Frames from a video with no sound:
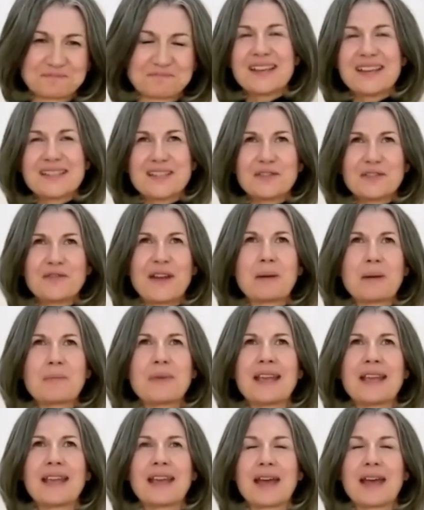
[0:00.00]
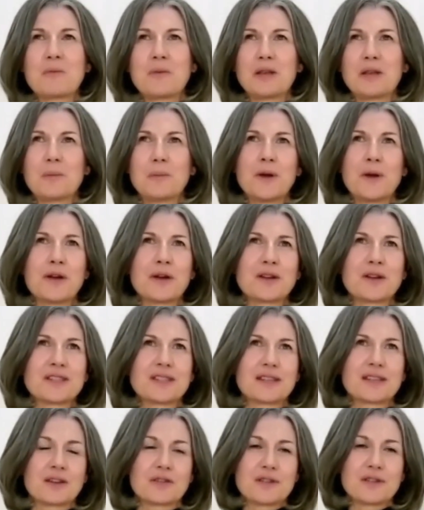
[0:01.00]
as a family, and we'd booked
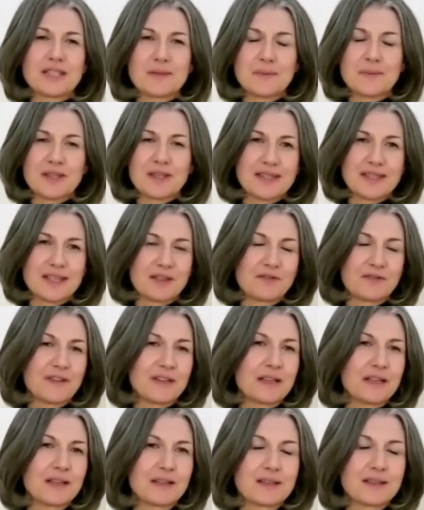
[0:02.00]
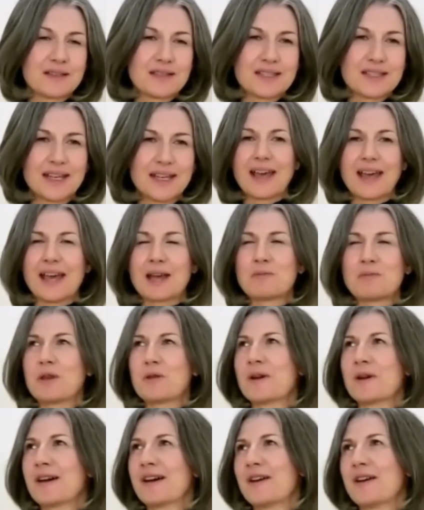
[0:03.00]
a Christmas in Finland, and we
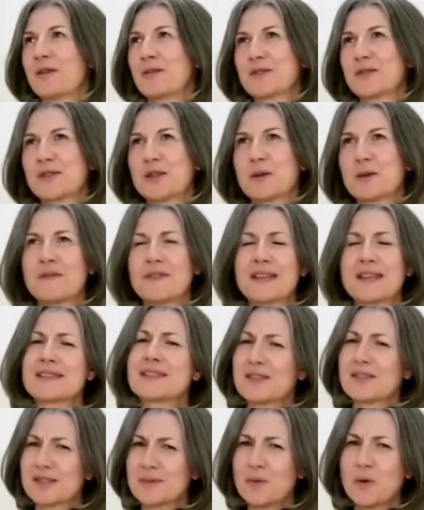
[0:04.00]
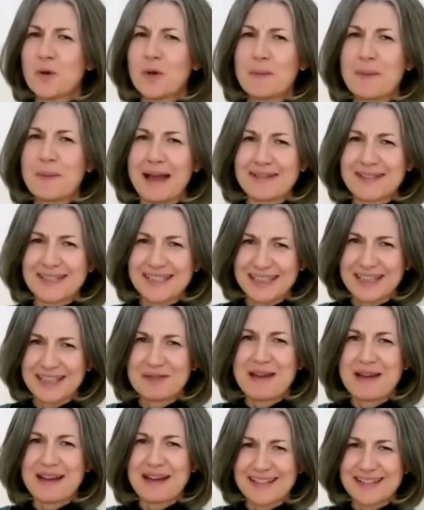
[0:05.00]
were on top of this small mountain. The
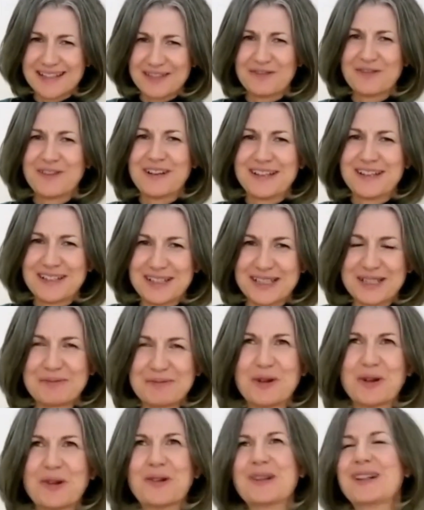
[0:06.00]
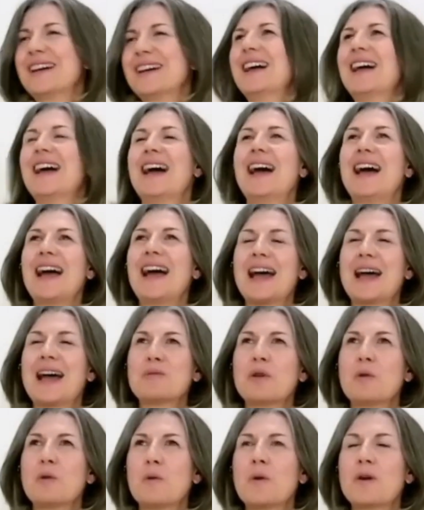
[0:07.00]
mountains in Finland are small, and
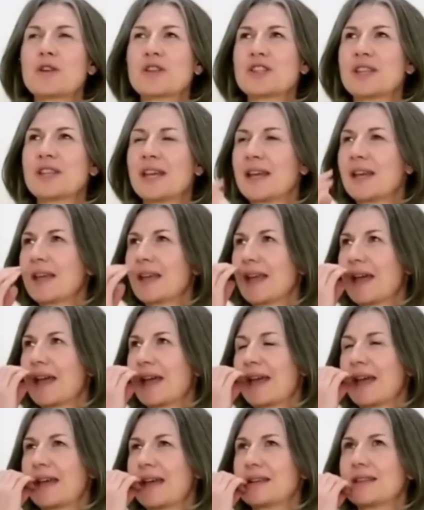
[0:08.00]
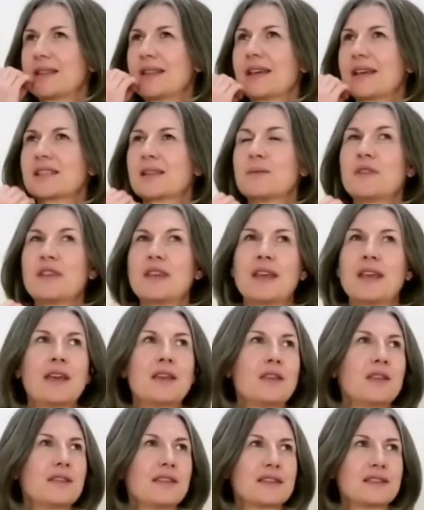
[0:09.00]
we were watching. And at that time of the
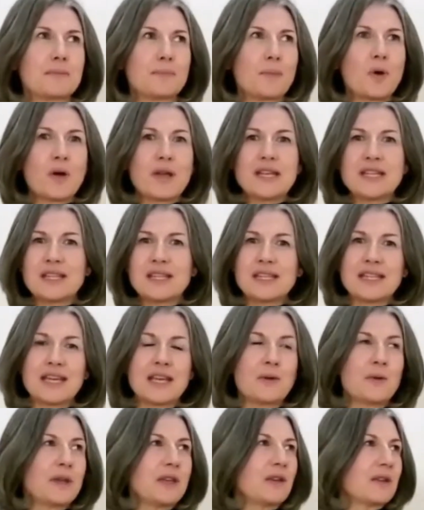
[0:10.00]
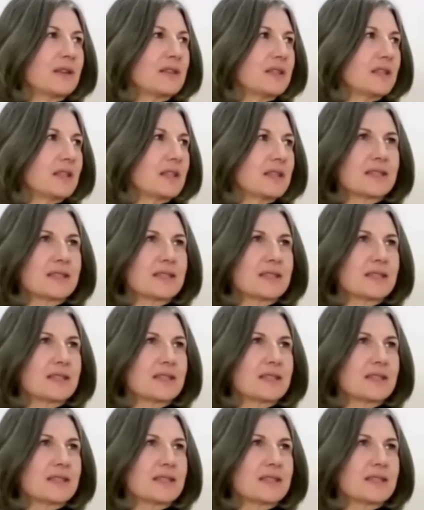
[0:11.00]
year, there's a point in the day where you can see the